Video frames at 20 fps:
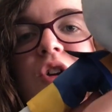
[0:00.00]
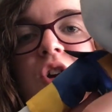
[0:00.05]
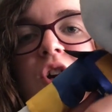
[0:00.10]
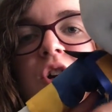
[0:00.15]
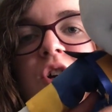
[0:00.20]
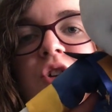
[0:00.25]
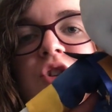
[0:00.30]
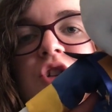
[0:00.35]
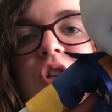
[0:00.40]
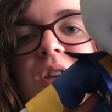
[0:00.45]

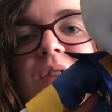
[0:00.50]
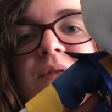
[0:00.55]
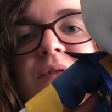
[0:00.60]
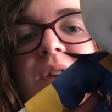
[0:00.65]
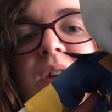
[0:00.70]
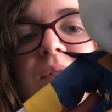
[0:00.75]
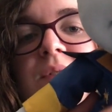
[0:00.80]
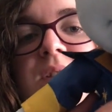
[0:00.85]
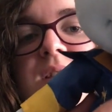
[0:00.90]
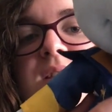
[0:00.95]
kerchief
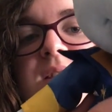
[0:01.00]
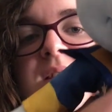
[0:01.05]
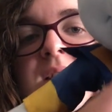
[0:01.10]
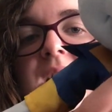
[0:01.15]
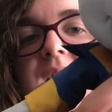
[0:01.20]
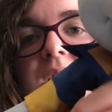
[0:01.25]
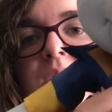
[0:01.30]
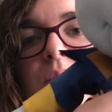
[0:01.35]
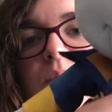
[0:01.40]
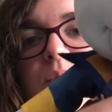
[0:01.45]
around his
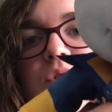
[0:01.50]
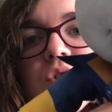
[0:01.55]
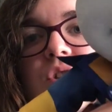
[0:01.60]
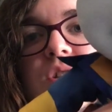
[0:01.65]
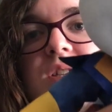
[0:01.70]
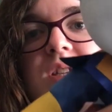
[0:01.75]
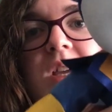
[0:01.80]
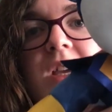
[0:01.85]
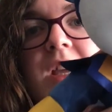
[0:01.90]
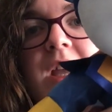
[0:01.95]
neck, which
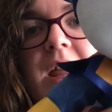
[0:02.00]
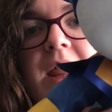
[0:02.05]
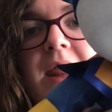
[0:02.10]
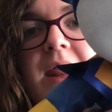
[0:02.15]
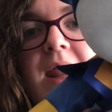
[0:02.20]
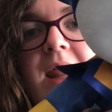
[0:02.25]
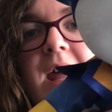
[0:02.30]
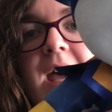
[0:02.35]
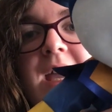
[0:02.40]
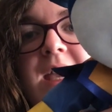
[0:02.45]
is like
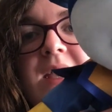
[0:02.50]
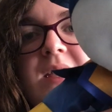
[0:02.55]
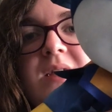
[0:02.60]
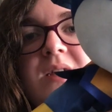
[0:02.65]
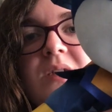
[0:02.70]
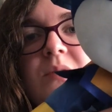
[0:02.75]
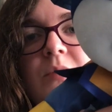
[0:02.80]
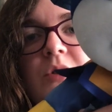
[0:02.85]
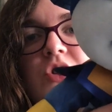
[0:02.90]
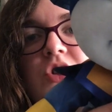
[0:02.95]

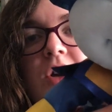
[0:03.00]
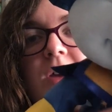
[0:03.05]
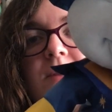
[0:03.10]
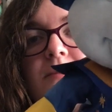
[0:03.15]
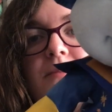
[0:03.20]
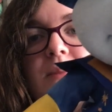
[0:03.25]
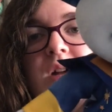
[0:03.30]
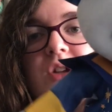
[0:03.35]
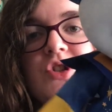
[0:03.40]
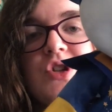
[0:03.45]
lace, which I
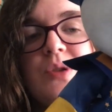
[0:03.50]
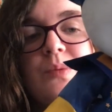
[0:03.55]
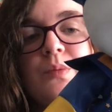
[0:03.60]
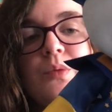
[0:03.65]
imagine